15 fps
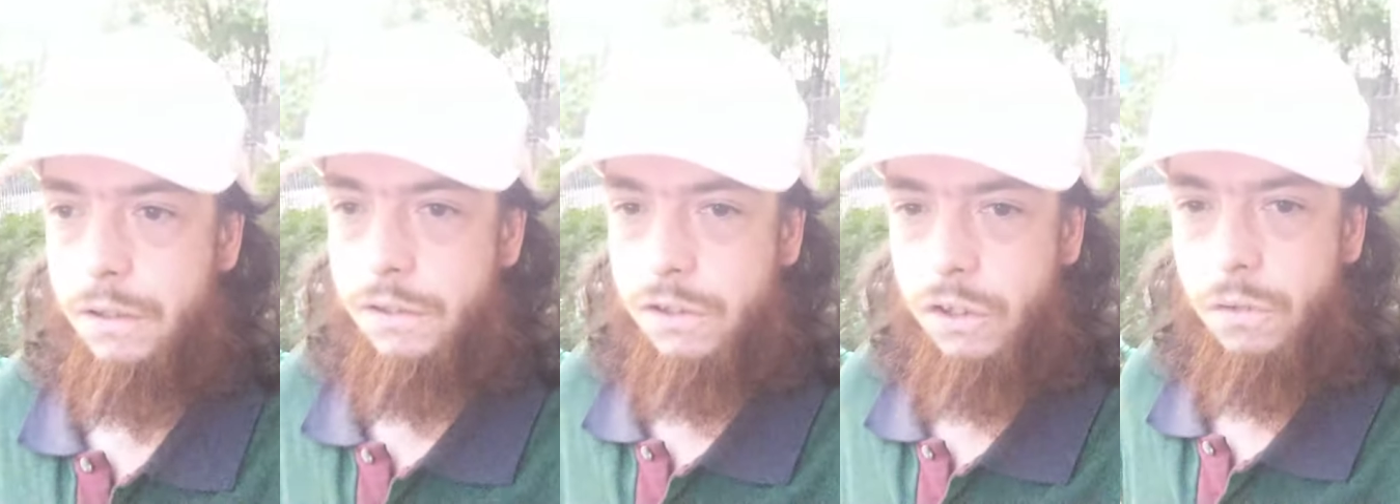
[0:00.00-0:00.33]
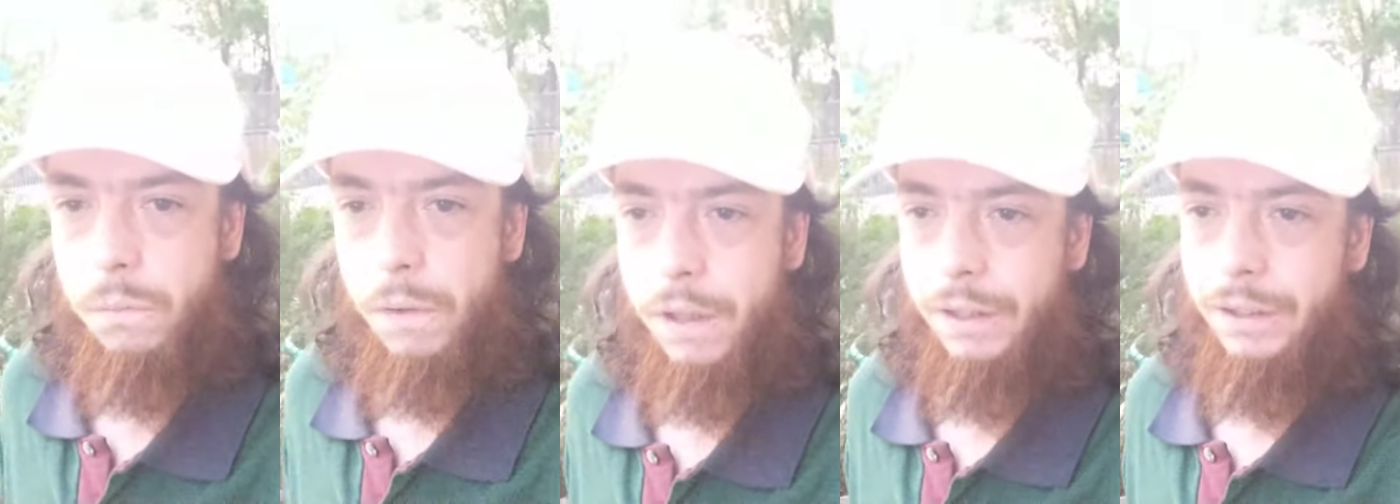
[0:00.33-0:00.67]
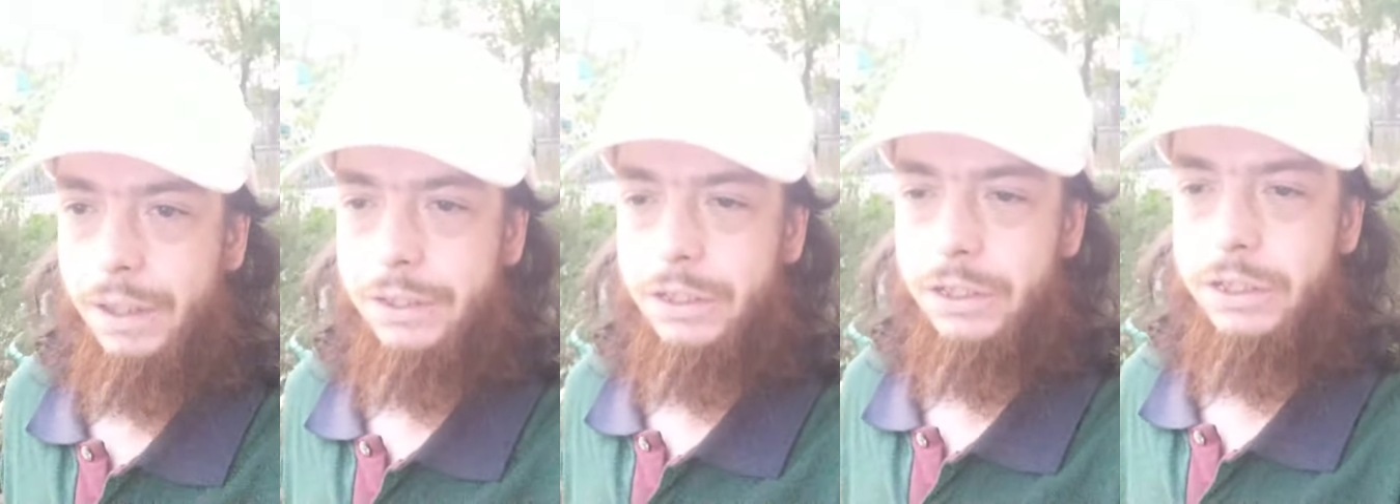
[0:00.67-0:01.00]
So far,
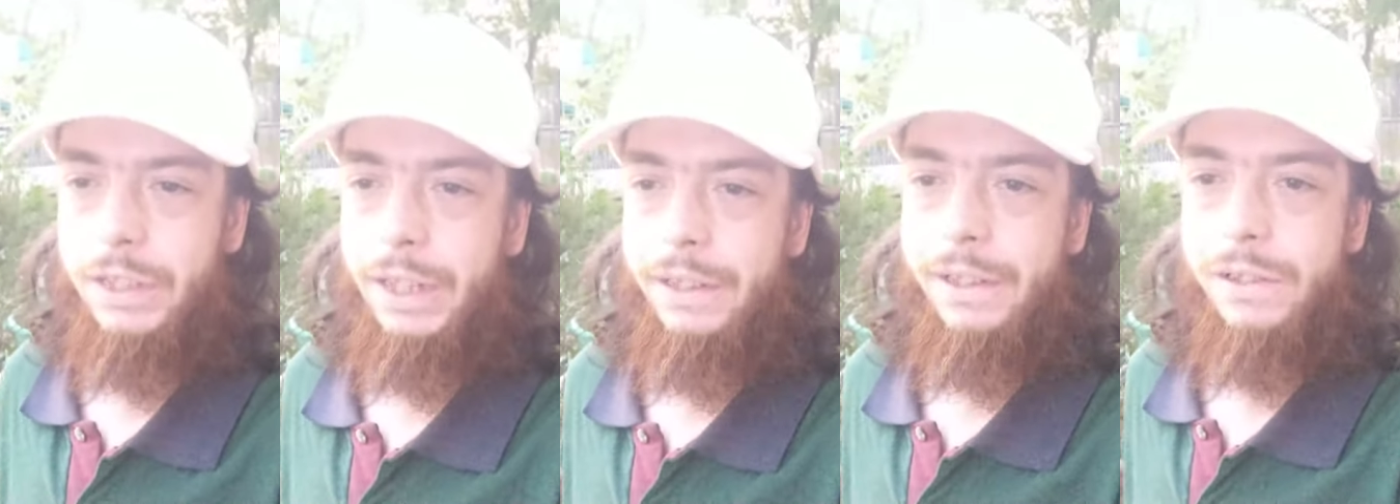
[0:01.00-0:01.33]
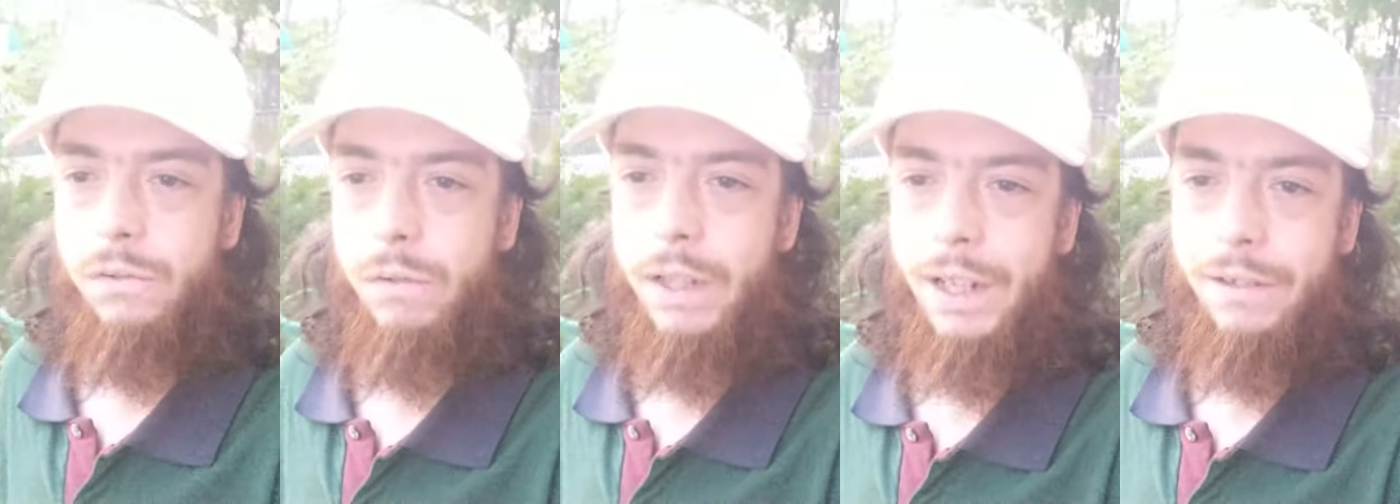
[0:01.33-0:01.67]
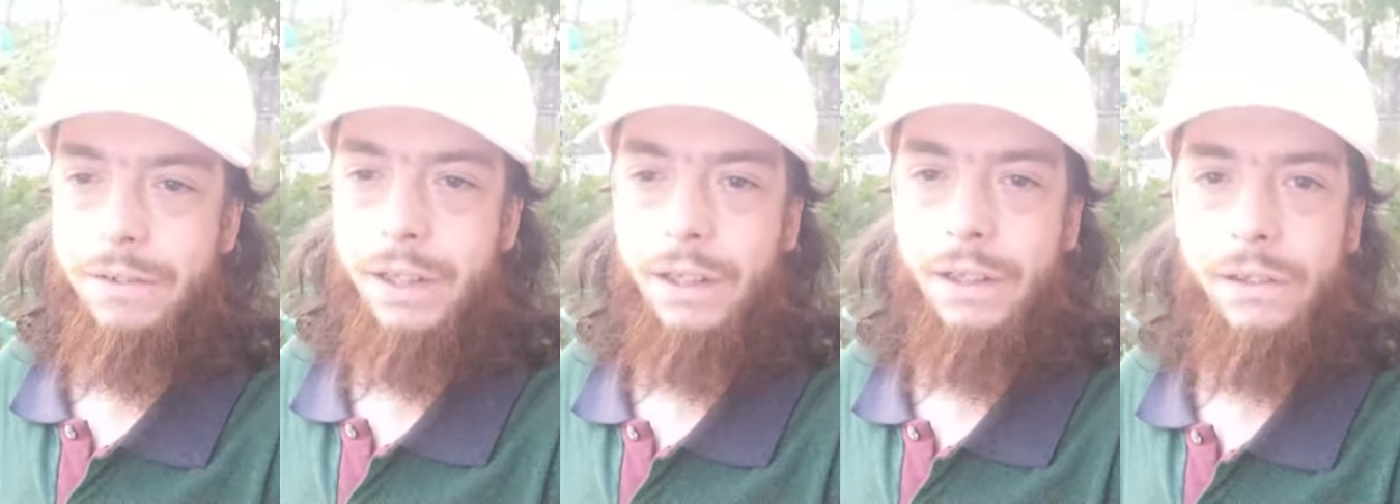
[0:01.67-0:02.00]
let's just say this week
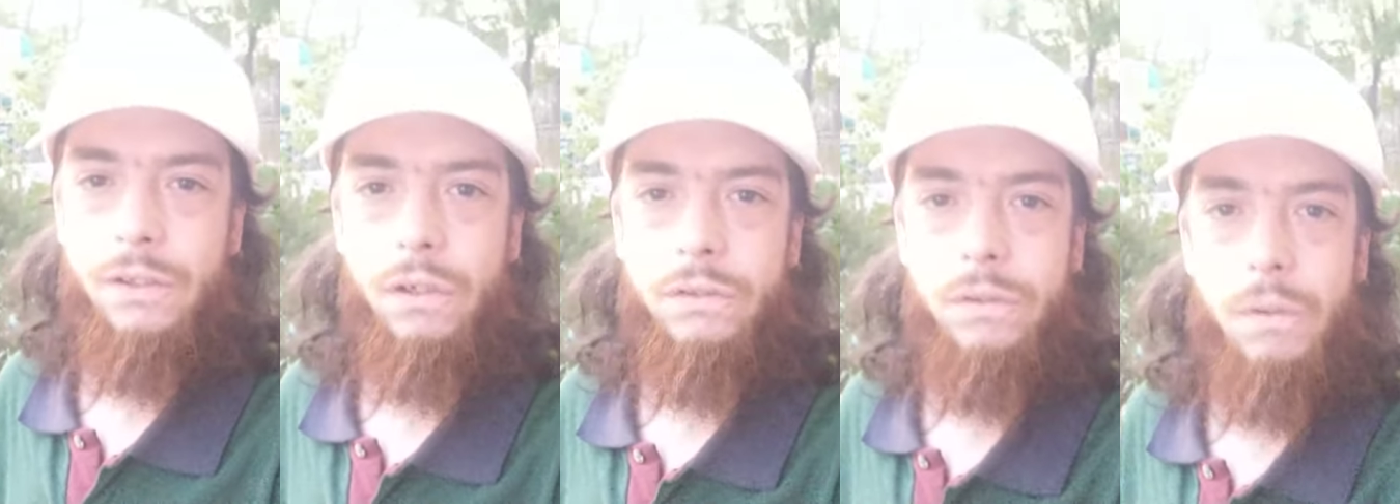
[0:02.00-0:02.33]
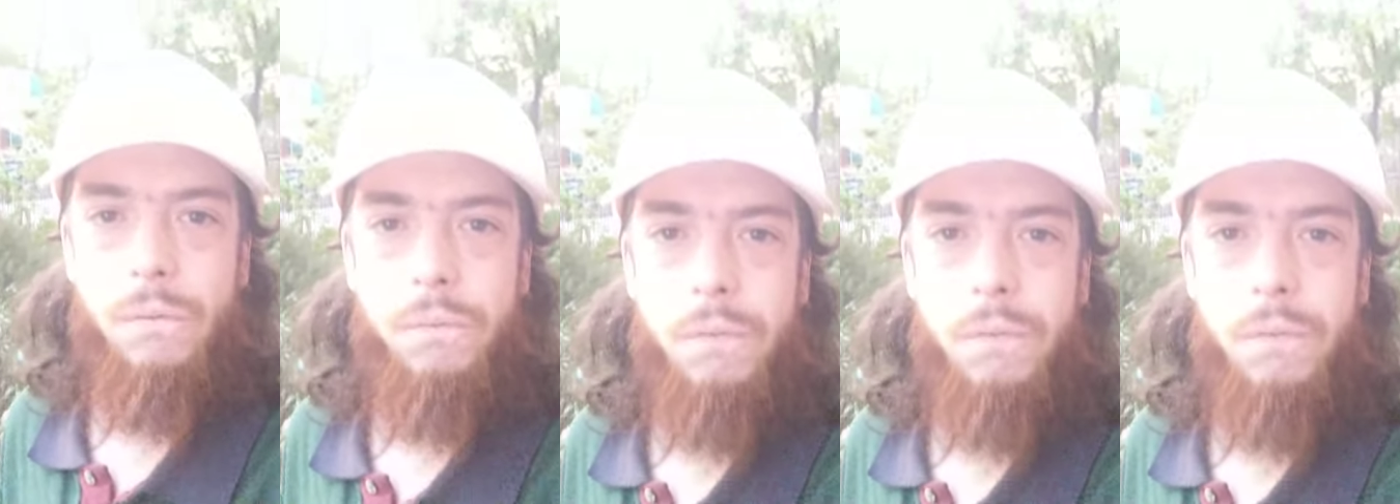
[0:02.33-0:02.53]
I've done a total of